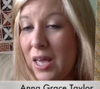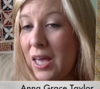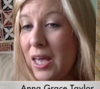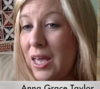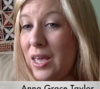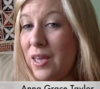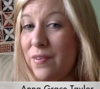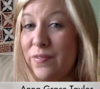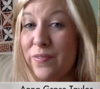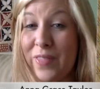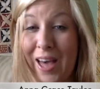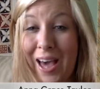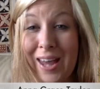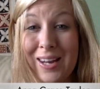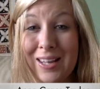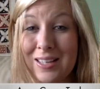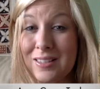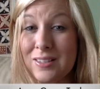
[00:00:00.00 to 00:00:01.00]
If
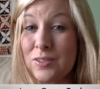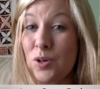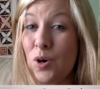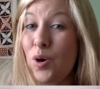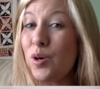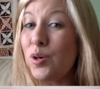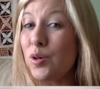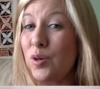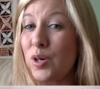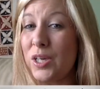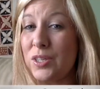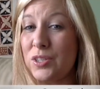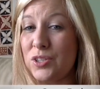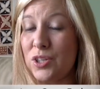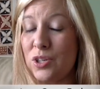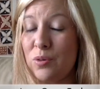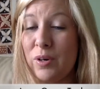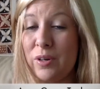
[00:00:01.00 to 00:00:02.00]
that is not your issue,